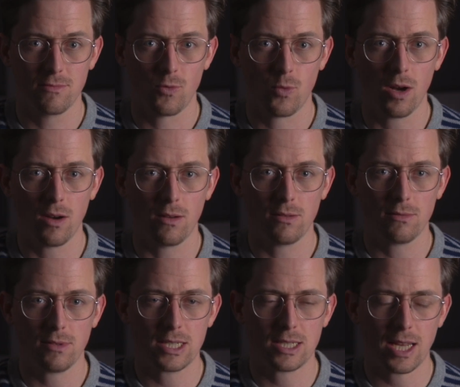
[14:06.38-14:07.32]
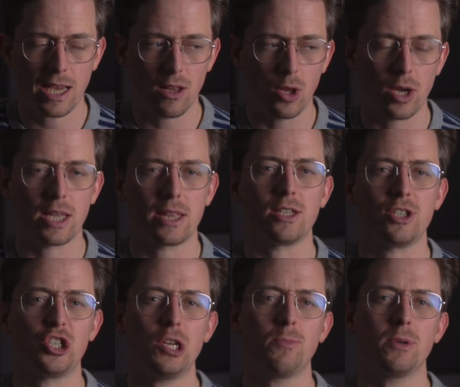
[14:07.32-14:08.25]
Well, let's take a look at the
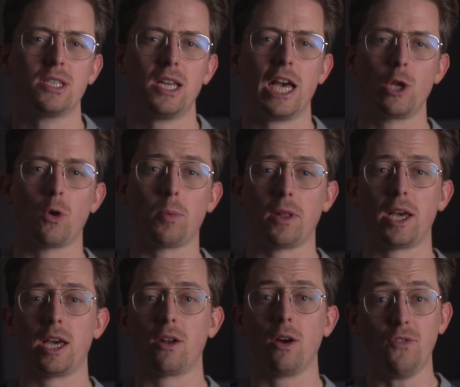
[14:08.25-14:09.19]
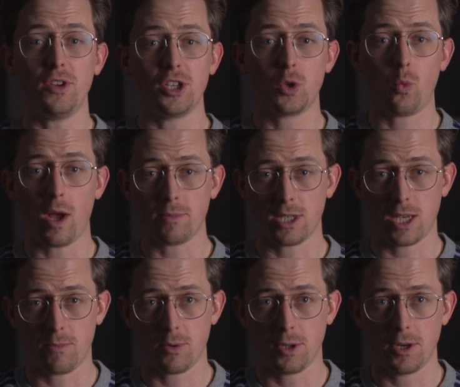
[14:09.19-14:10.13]
cheapest annual plan of each
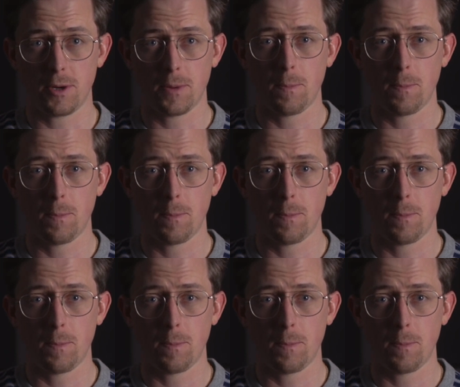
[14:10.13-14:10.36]
website builder.